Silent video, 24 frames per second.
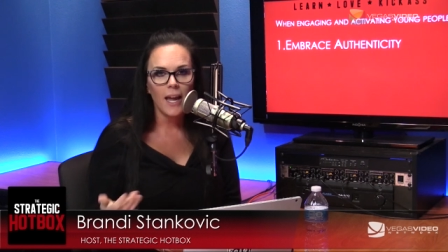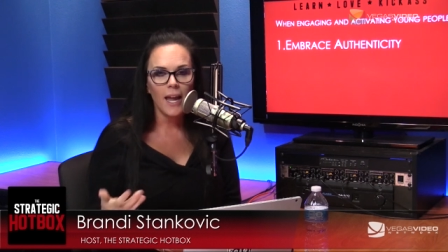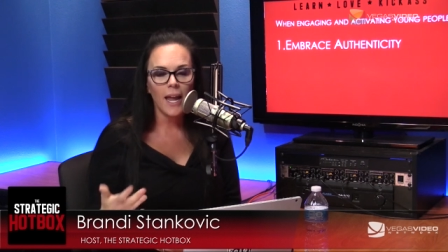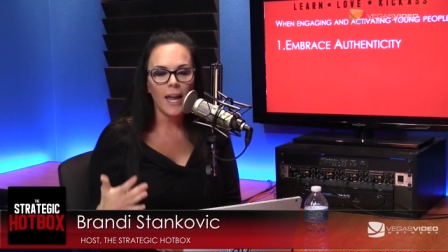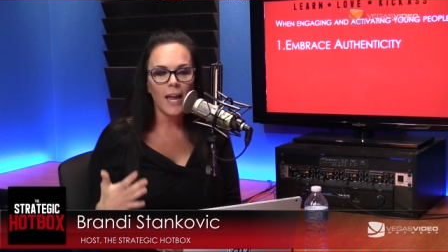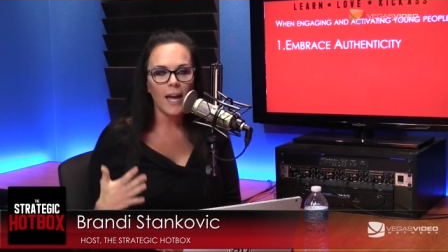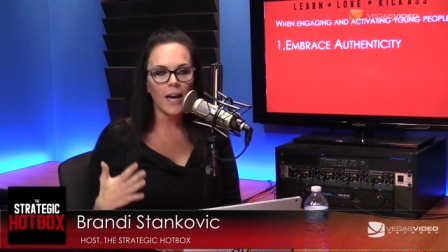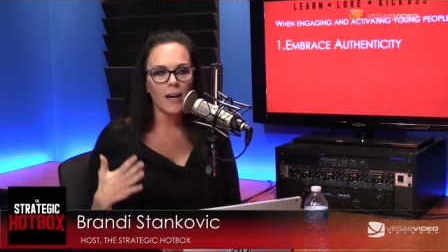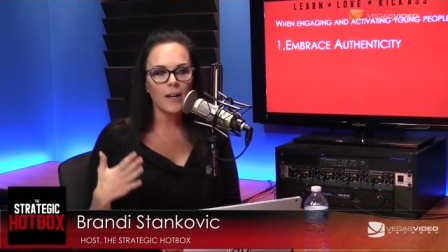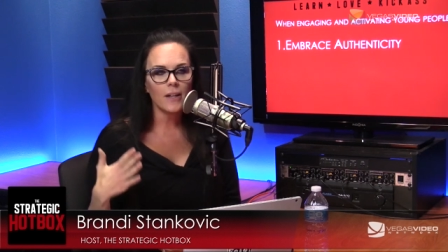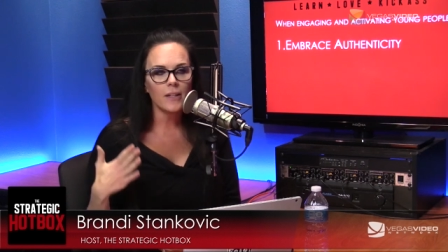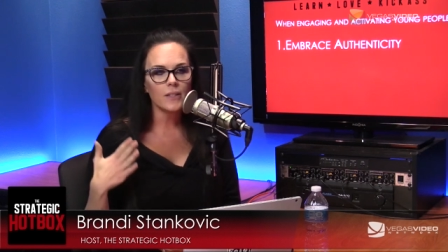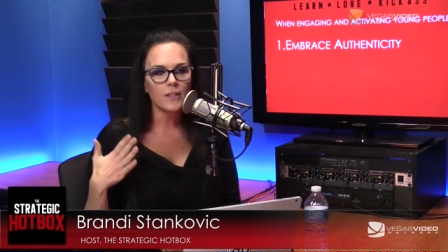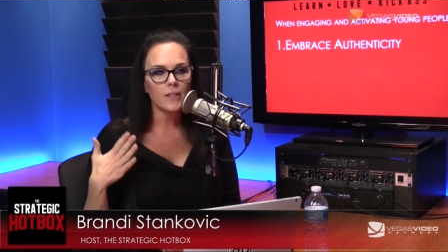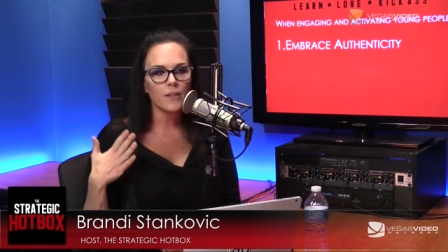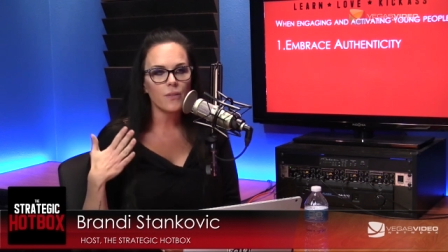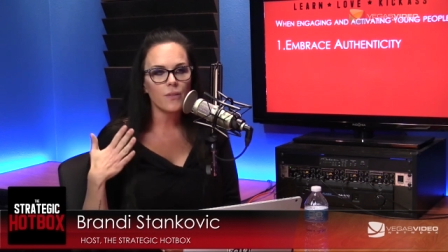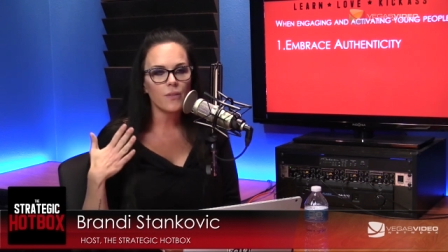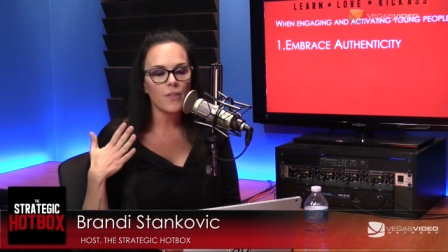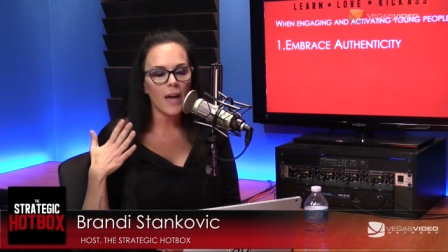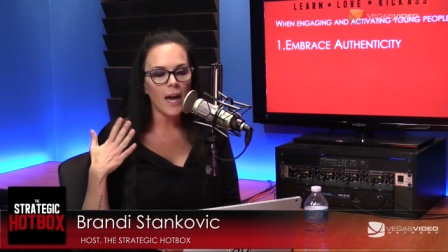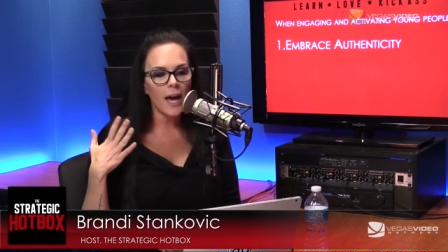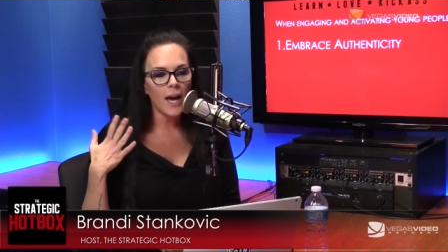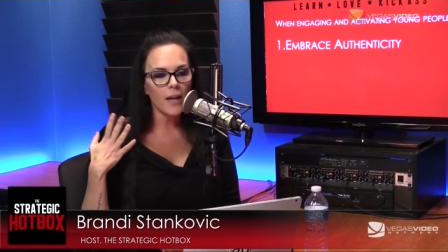And
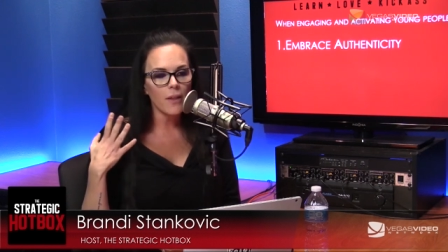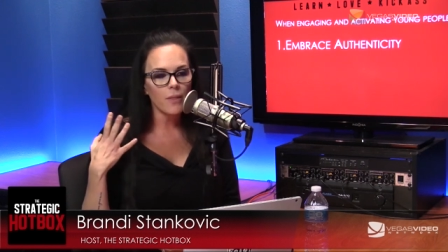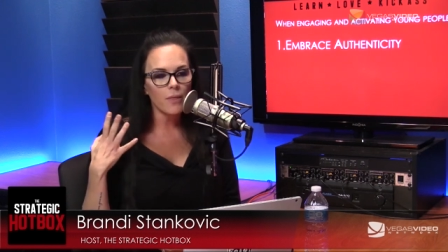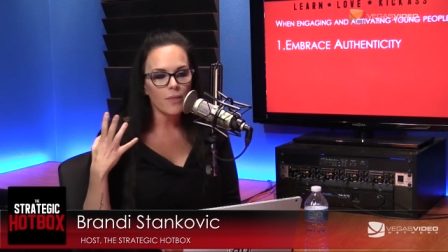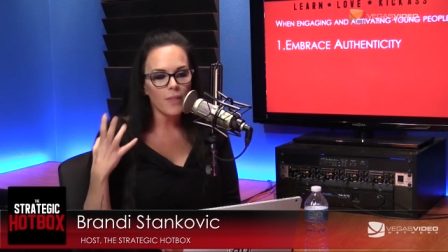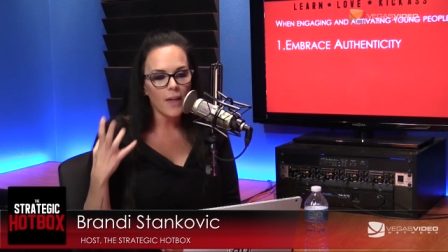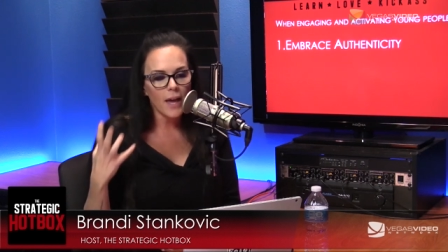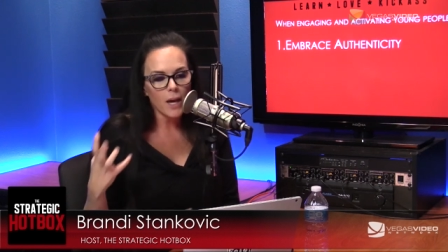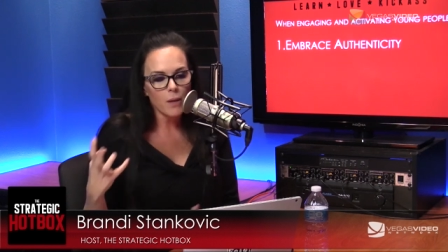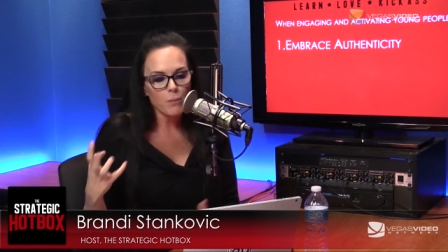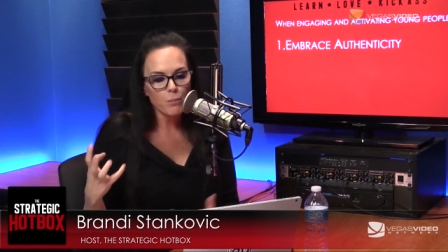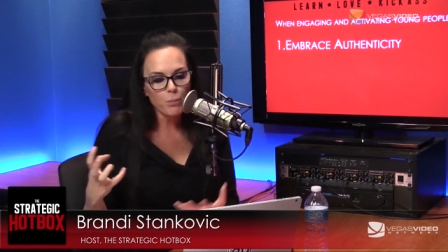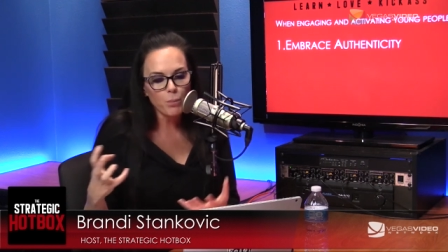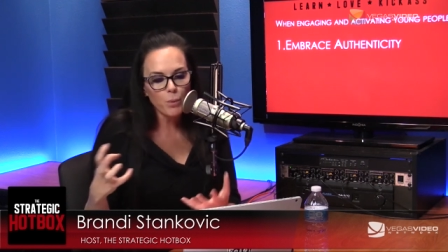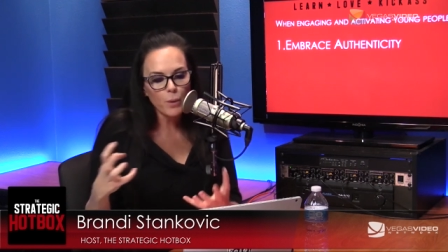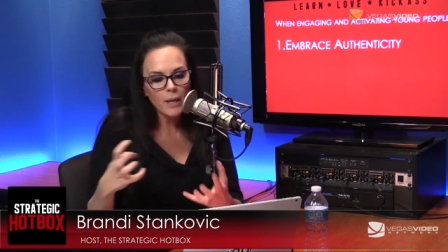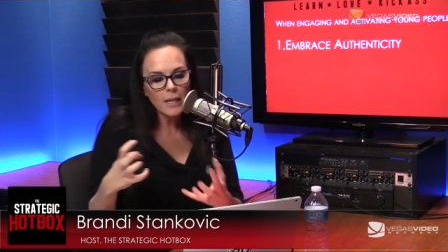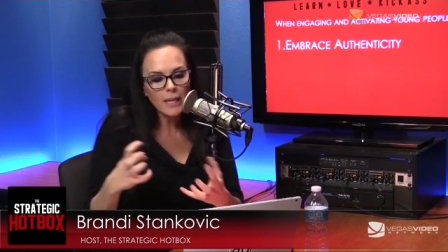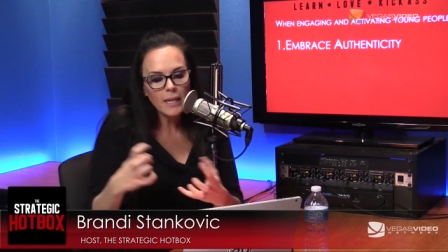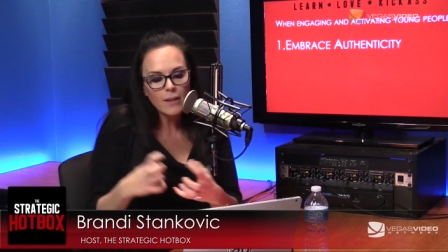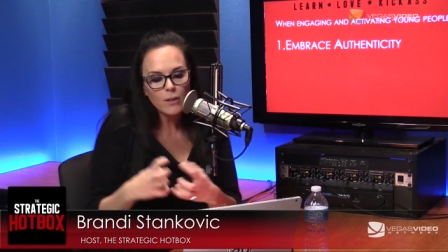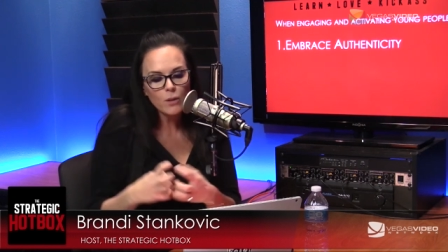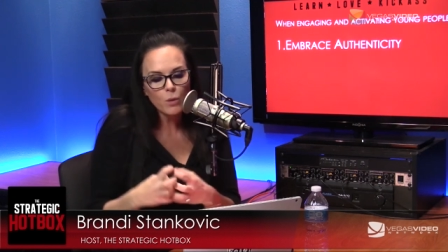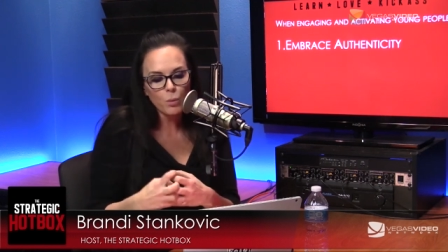that that
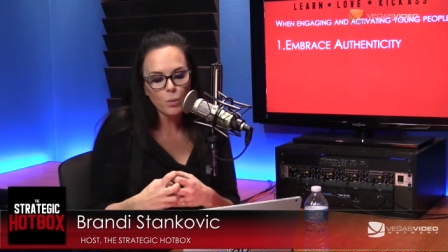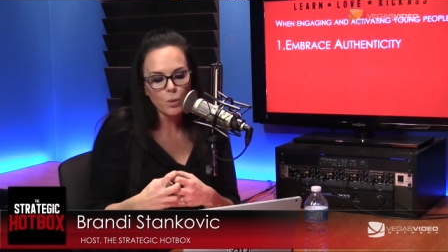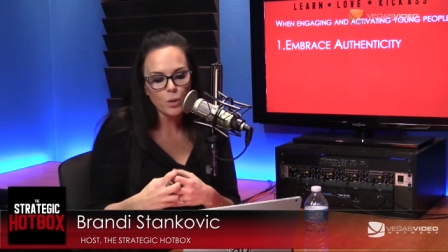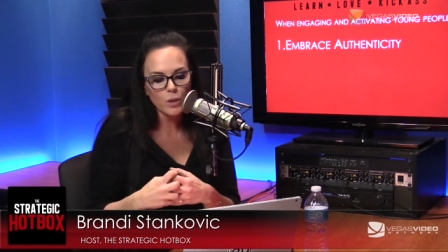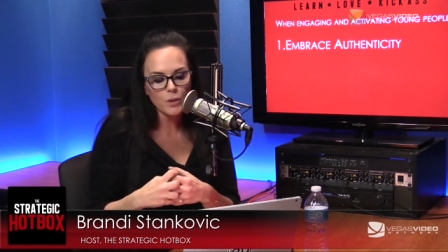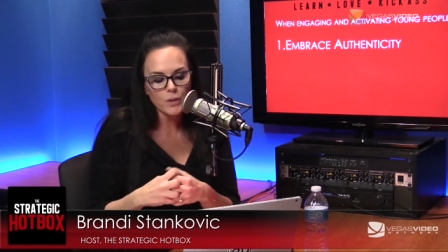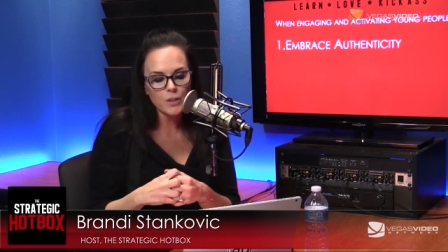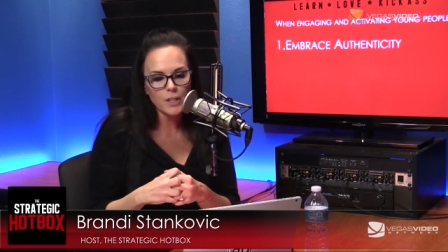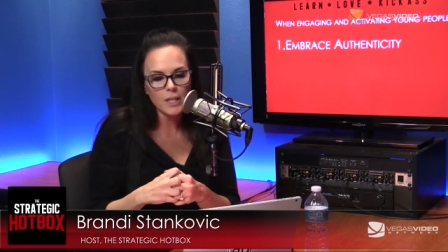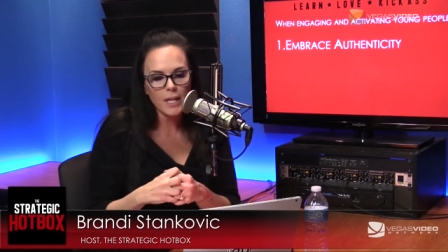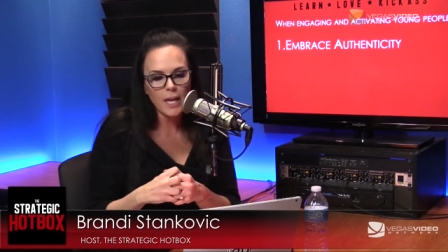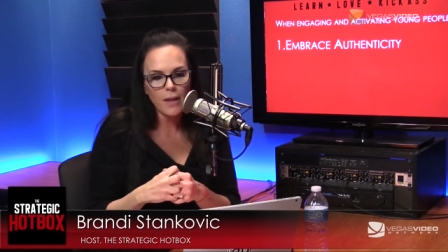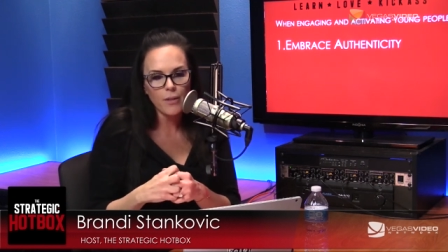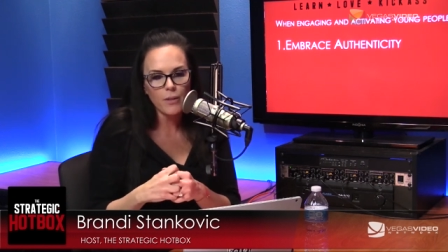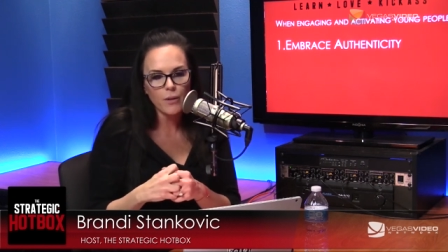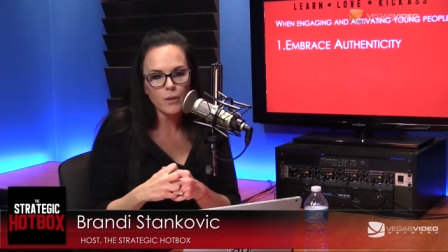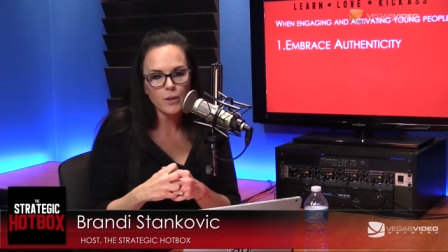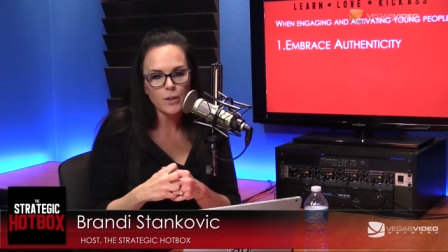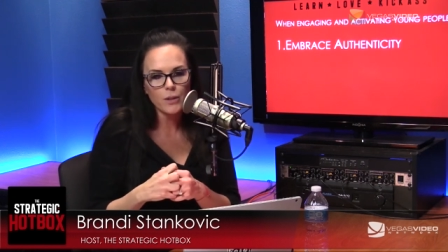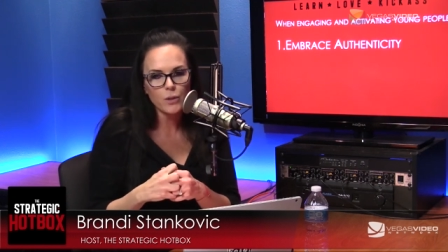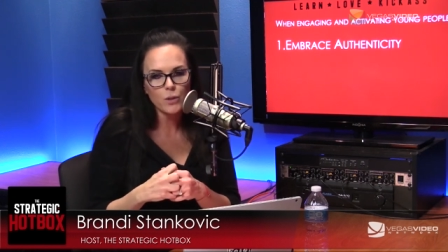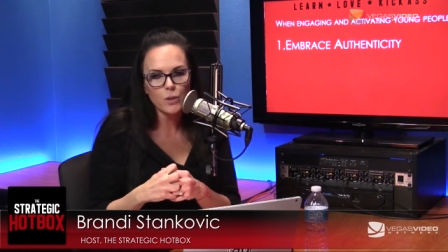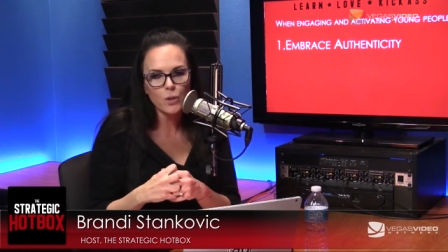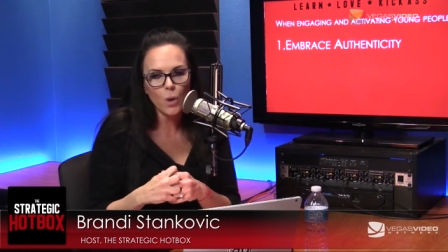bringing the world together
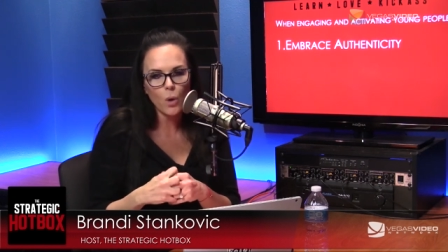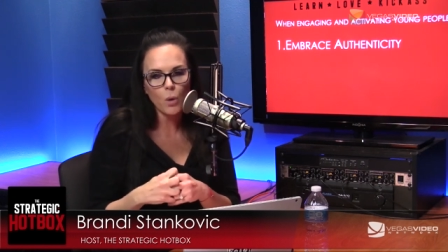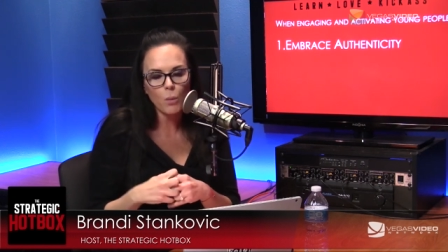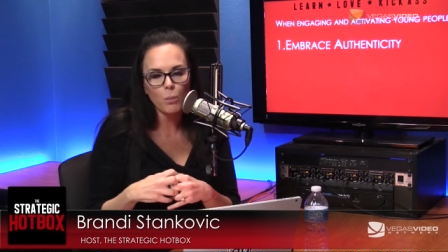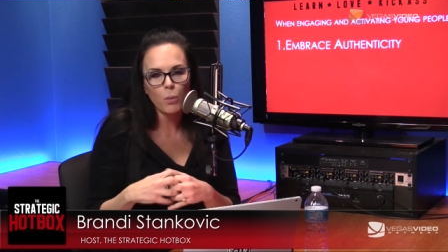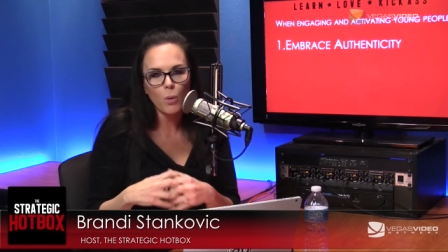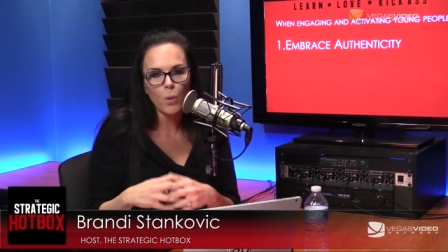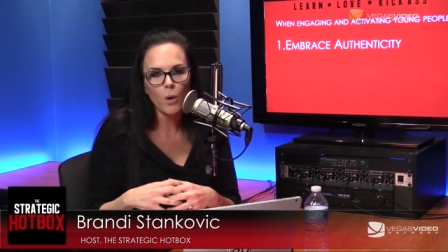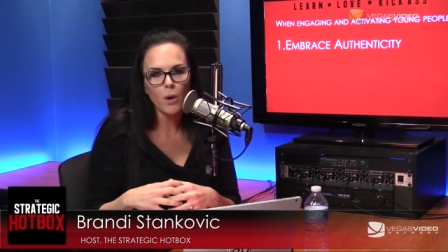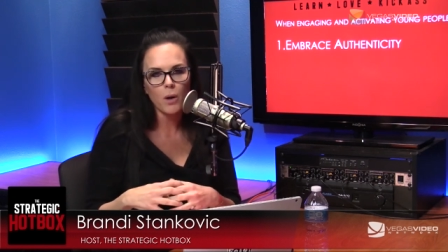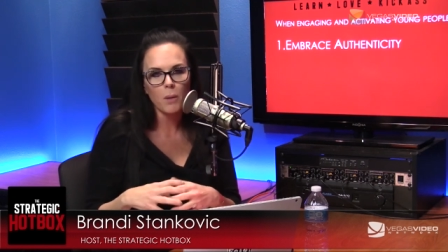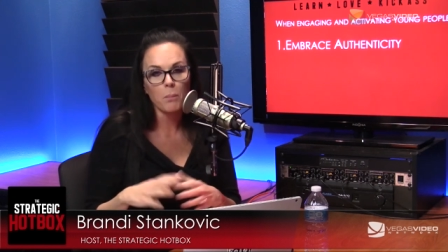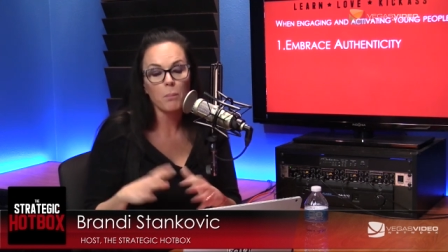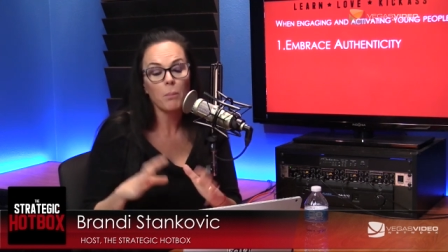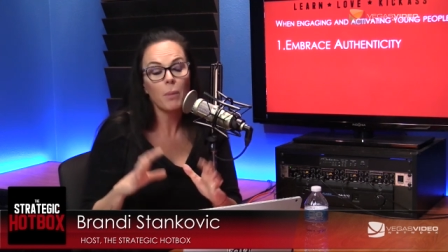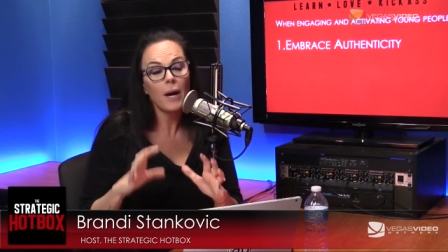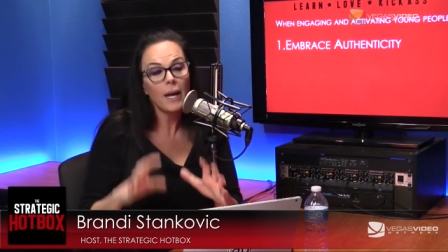is so important,